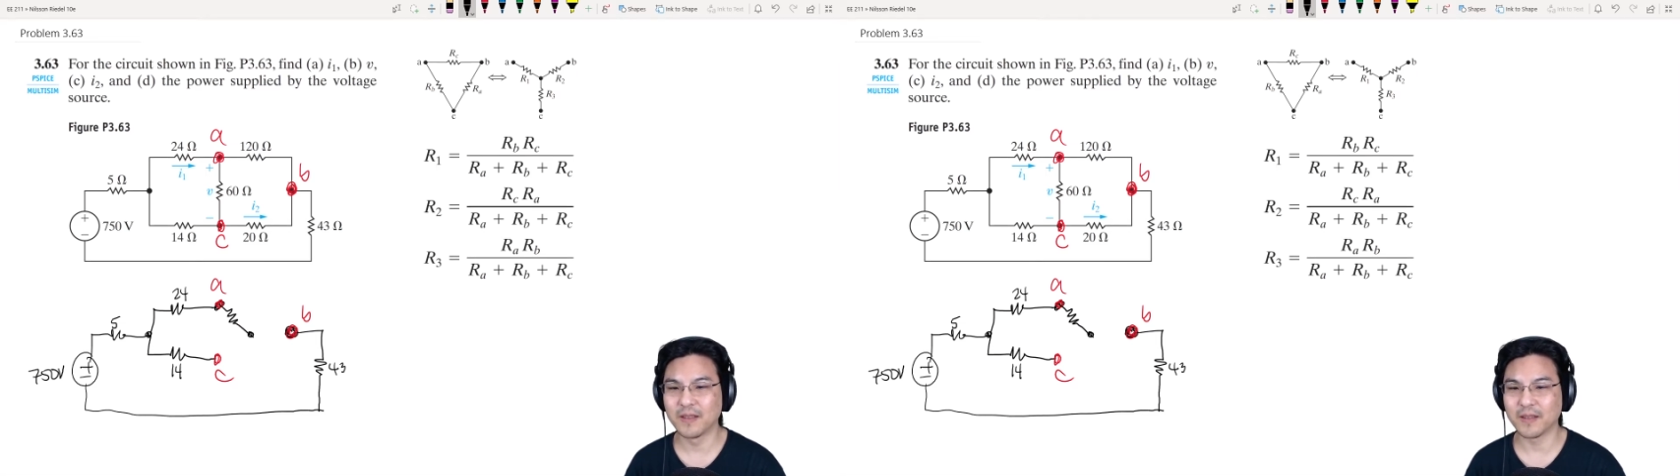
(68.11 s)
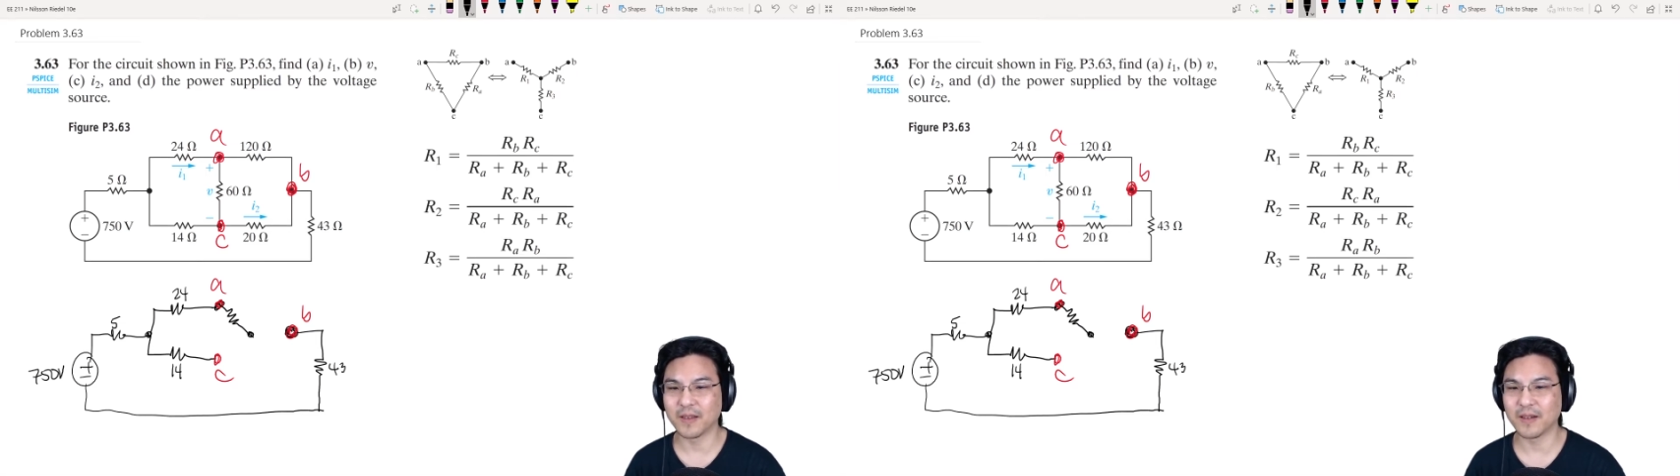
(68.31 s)

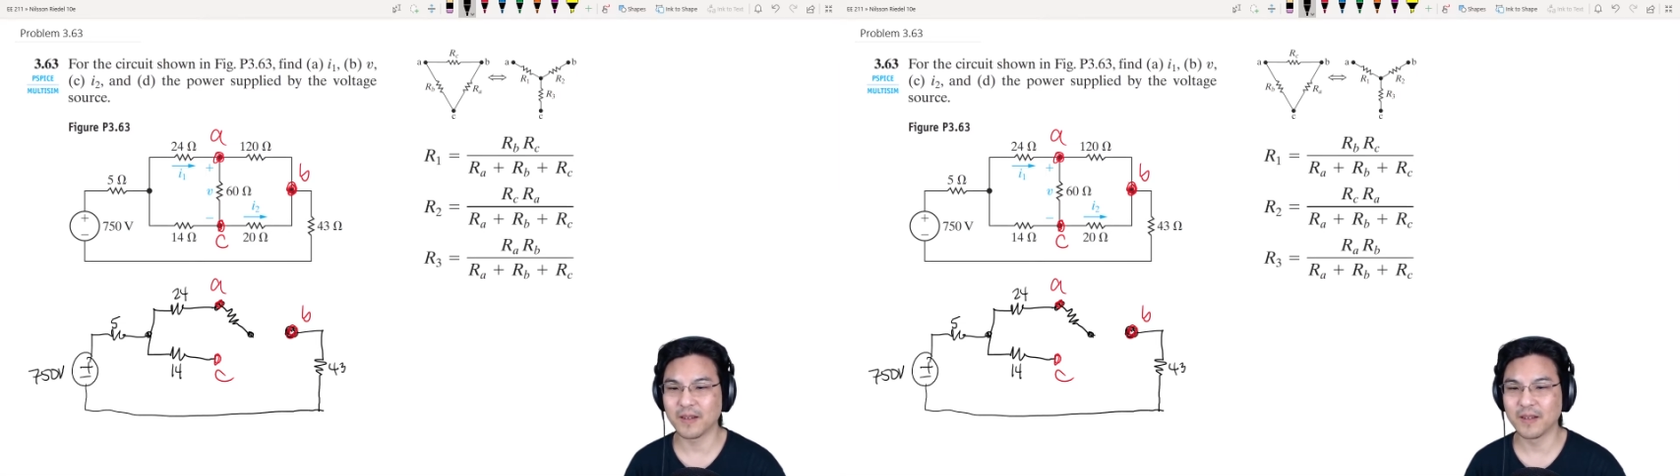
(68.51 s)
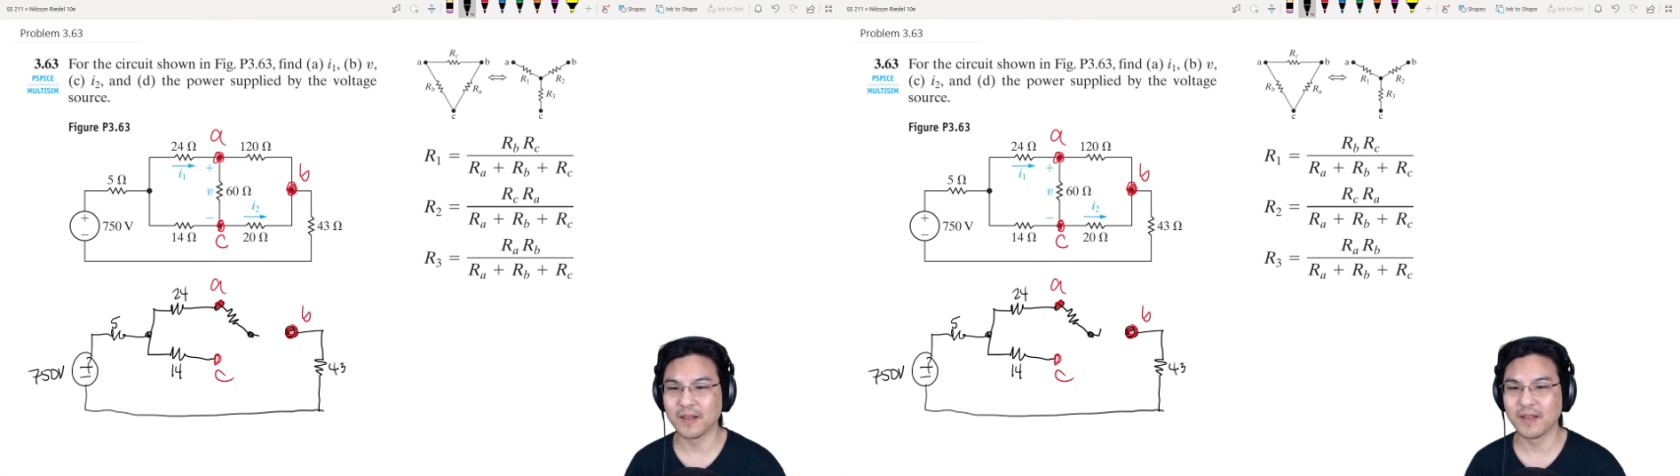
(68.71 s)

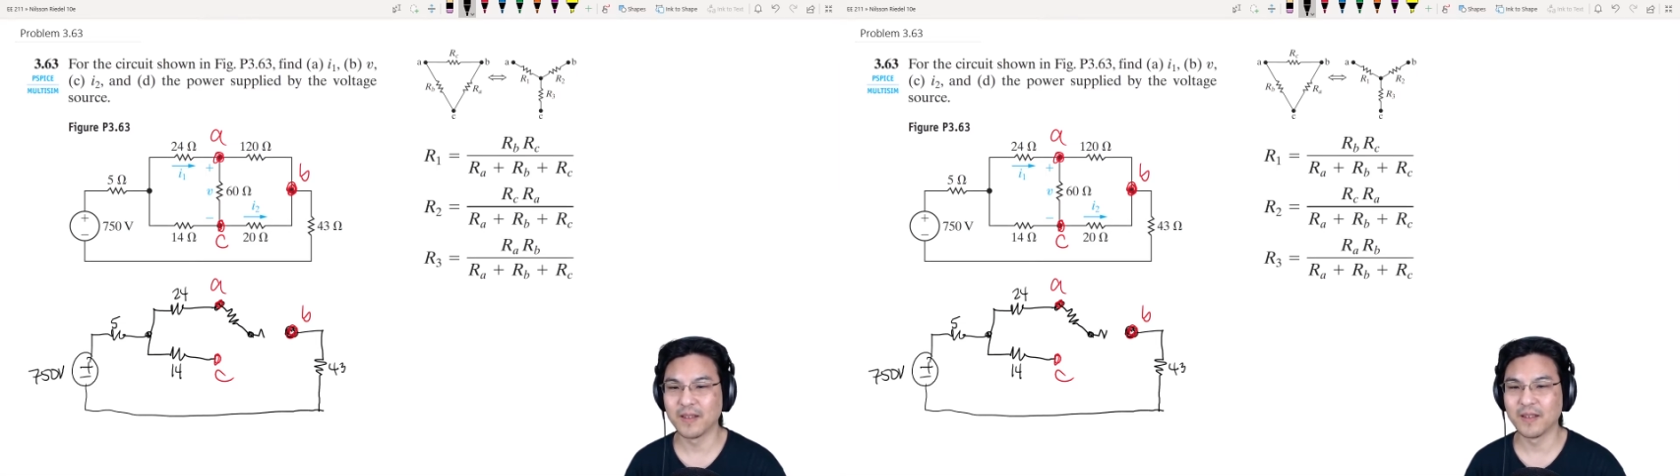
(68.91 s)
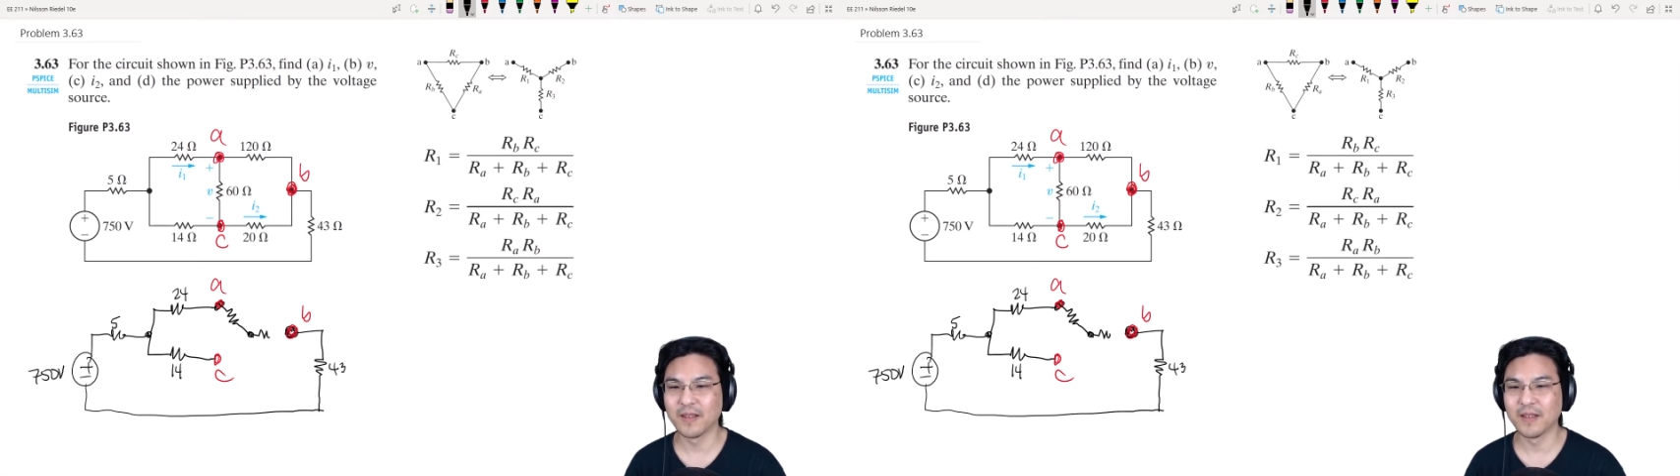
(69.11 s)
Here,
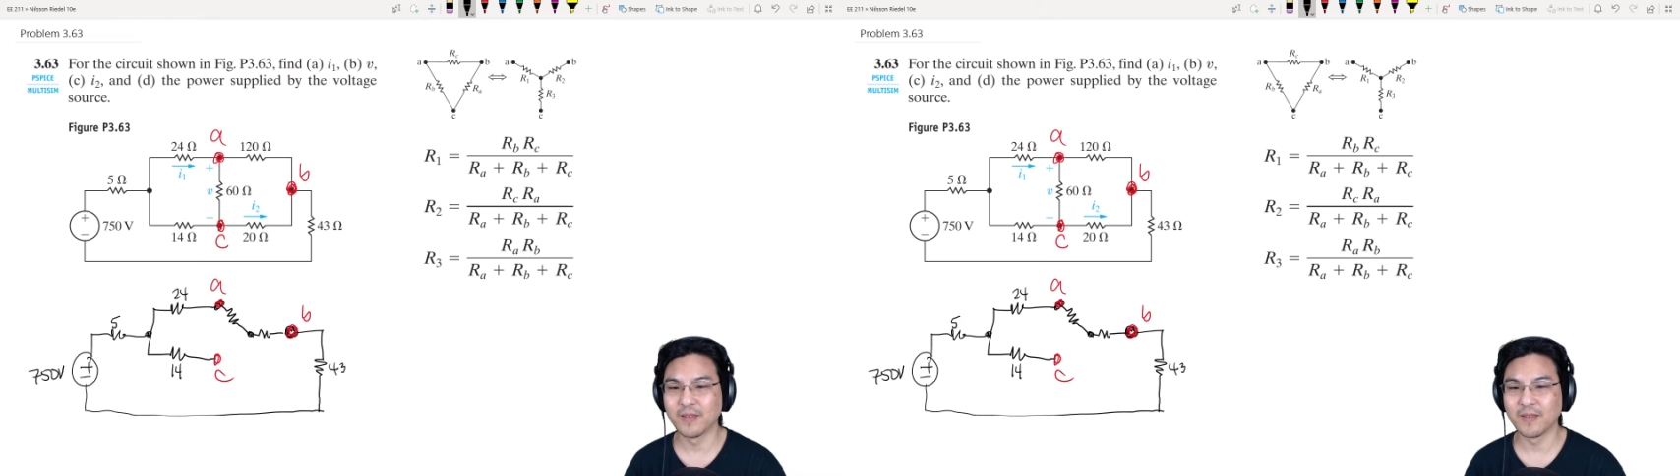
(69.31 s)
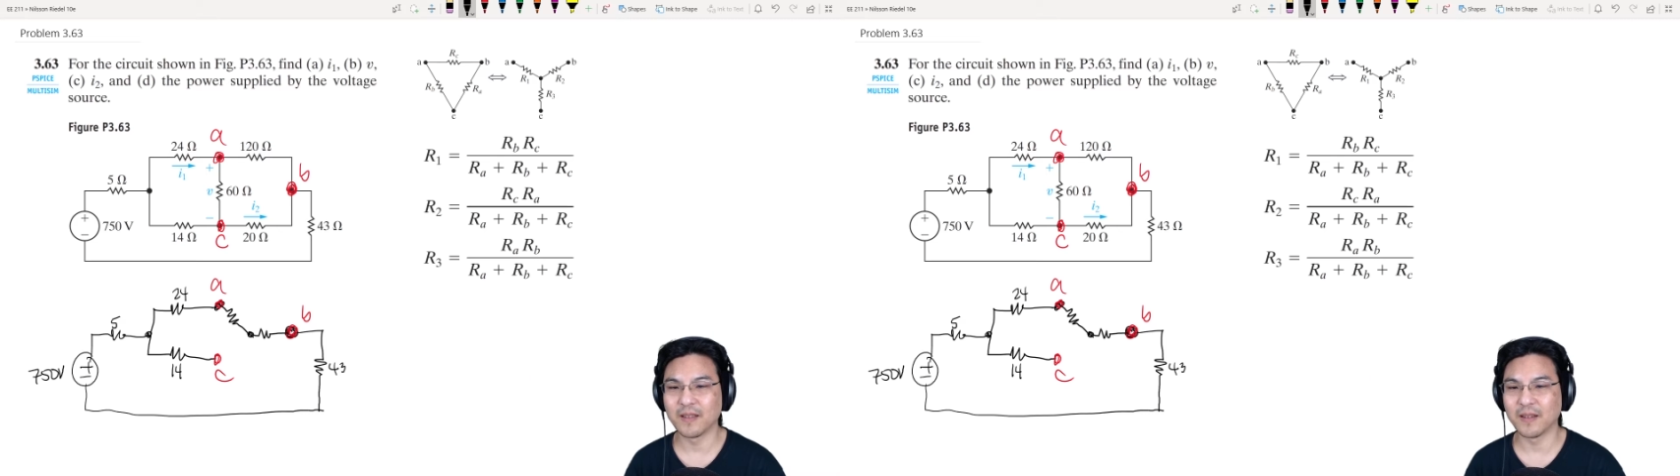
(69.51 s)

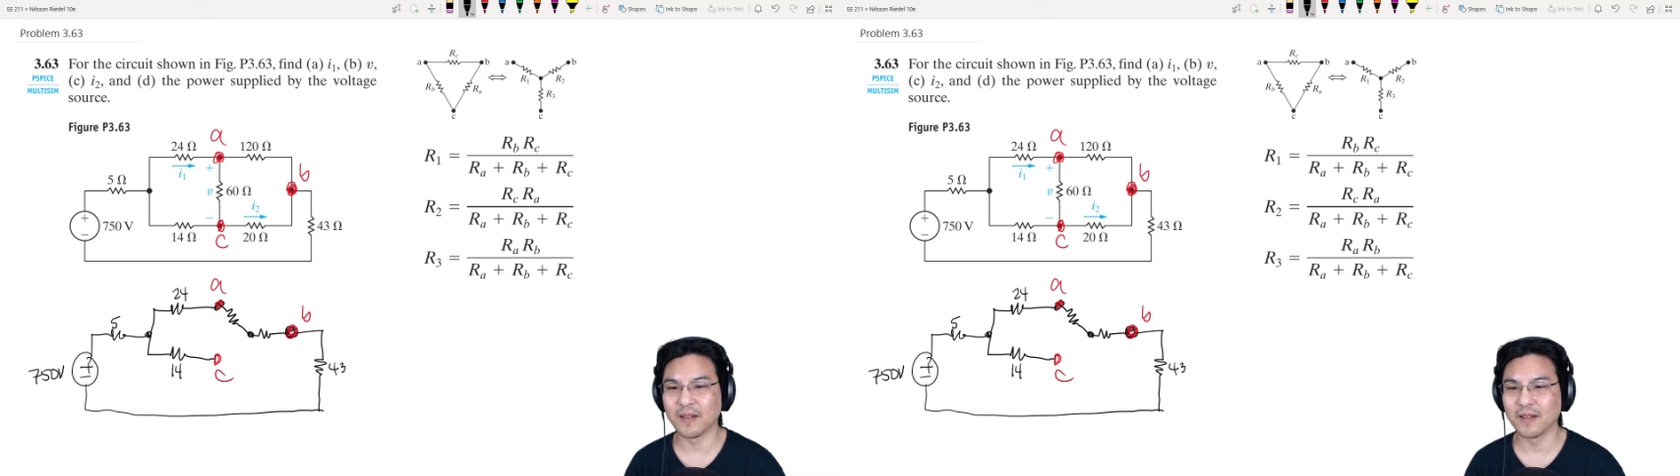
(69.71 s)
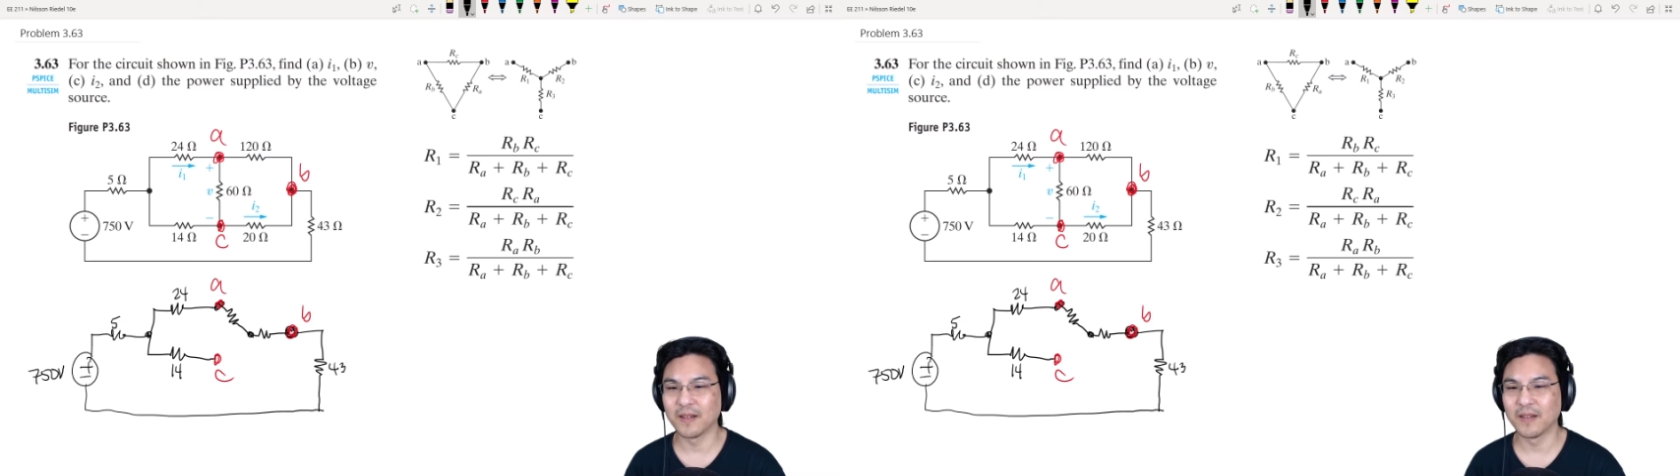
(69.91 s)
here,